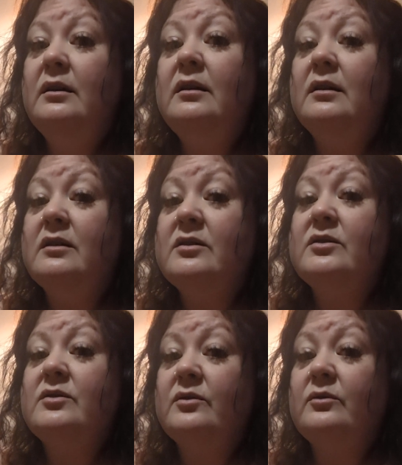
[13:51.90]

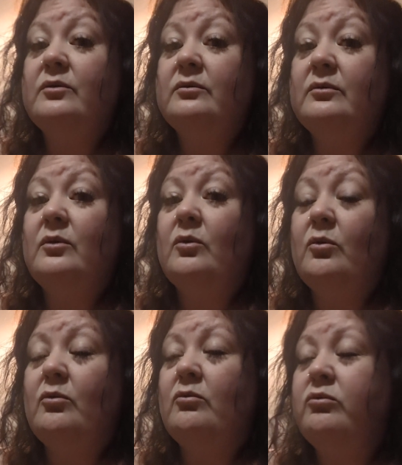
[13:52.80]
is
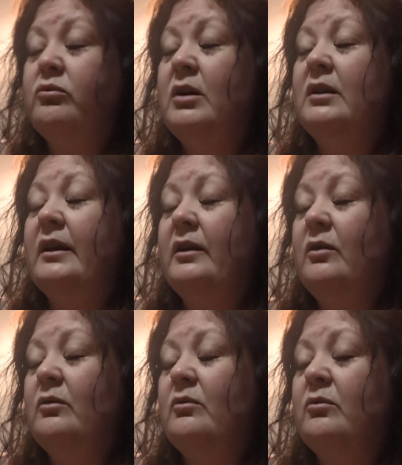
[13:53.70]
really,
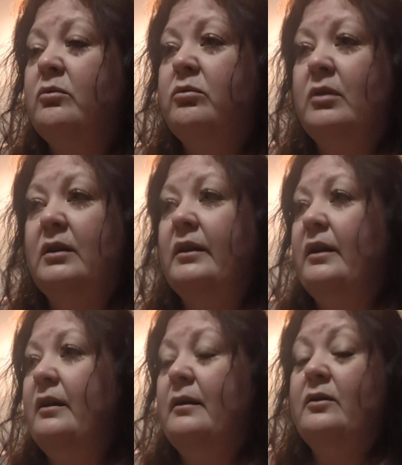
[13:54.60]

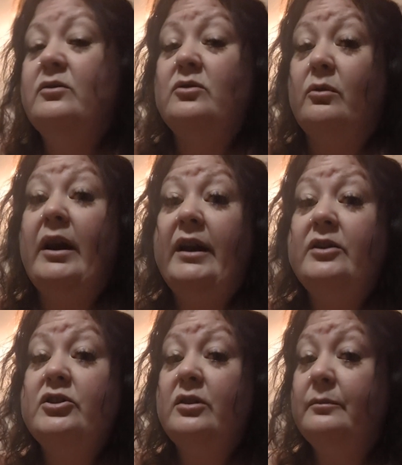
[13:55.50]
really
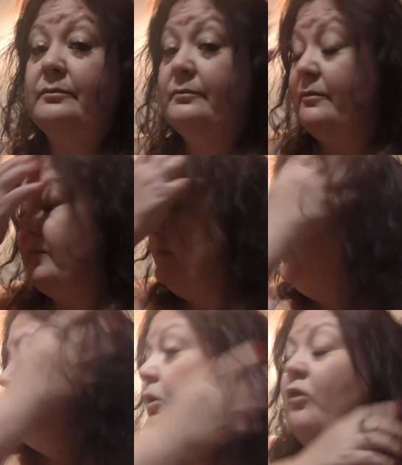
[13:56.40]
deranged.
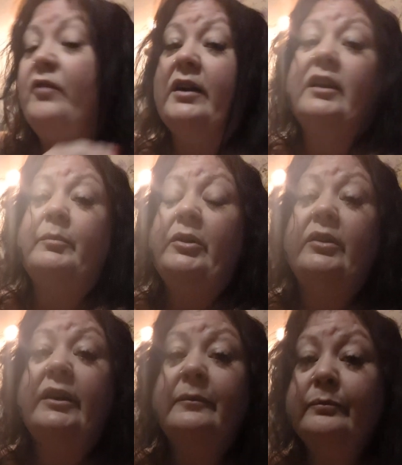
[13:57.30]
The whole fucking
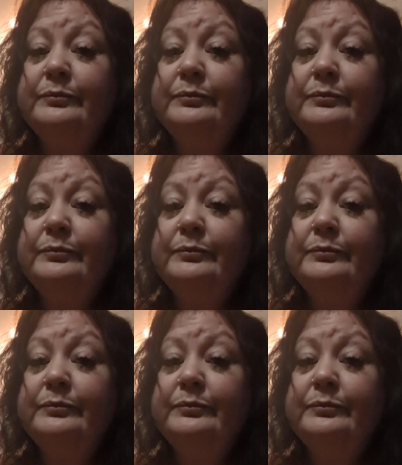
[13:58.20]
community.